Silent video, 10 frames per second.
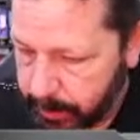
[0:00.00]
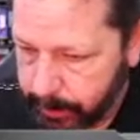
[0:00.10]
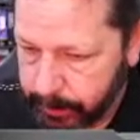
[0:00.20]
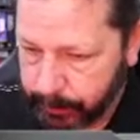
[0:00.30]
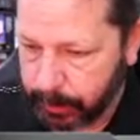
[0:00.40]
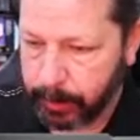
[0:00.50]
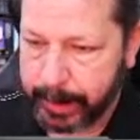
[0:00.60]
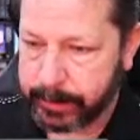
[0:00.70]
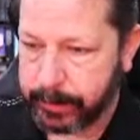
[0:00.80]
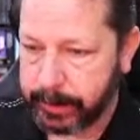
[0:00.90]
I'm going to go
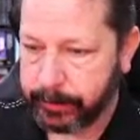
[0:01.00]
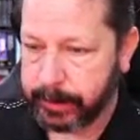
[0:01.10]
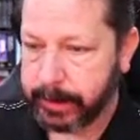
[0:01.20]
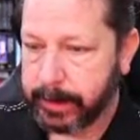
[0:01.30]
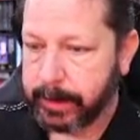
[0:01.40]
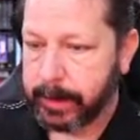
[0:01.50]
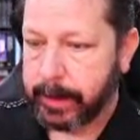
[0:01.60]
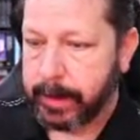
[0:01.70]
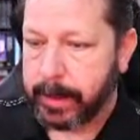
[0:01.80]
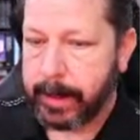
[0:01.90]
back to
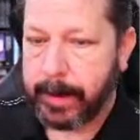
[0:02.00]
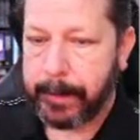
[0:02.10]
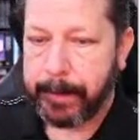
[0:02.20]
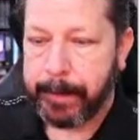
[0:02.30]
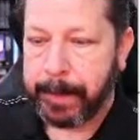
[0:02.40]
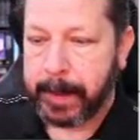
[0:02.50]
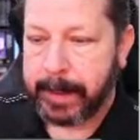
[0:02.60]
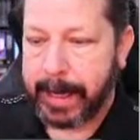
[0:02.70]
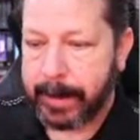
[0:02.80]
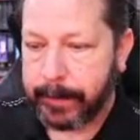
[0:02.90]
100.
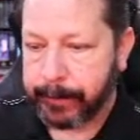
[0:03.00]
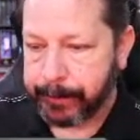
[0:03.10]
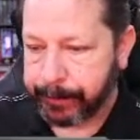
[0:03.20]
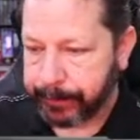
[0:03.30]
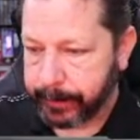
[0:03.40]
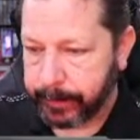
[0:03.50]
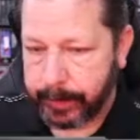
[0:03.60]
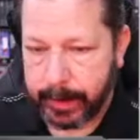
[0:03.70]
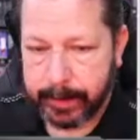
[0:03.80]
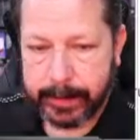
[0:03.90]
Now,
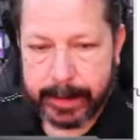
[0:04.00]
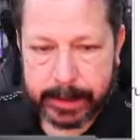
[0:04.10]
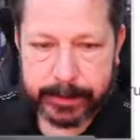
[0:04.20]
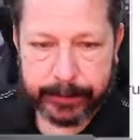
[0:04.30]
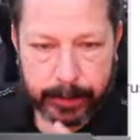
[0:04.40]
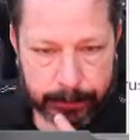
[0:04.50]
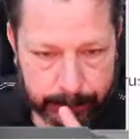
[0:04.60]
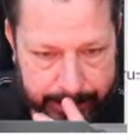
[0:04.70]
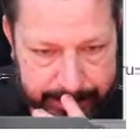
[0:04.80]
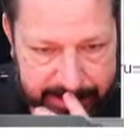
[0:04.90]
this flow
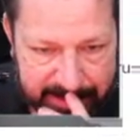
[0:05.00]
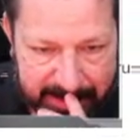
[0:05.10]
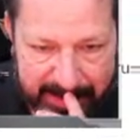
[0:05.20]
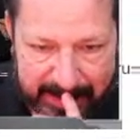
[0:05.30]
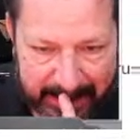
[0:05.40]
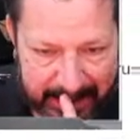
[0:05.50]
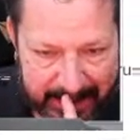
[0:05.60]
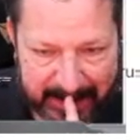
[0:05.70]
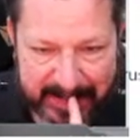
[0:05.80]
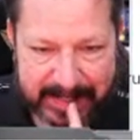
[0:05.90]
rate
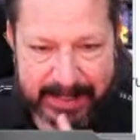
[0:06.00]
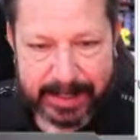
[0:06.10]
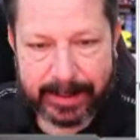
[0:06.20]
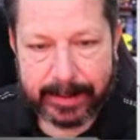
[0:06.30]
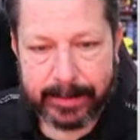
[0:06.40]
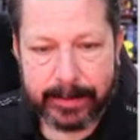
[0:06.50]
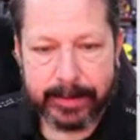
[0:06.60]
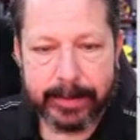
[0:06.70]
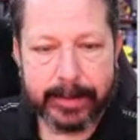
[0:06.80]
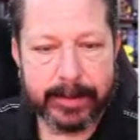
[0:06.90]
is,
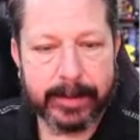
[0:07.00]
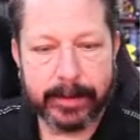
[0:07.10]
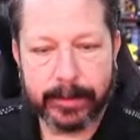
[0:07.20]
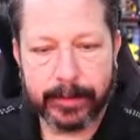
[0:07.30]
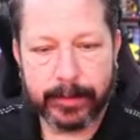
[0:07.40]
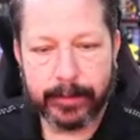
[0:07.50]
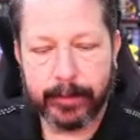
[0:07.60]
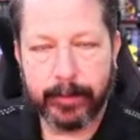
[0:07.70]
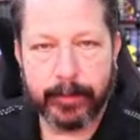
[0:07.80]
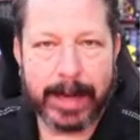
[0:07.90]
you know,
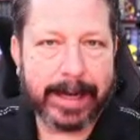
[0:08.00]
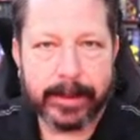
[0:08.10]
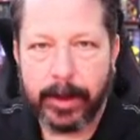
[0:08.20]
kind of the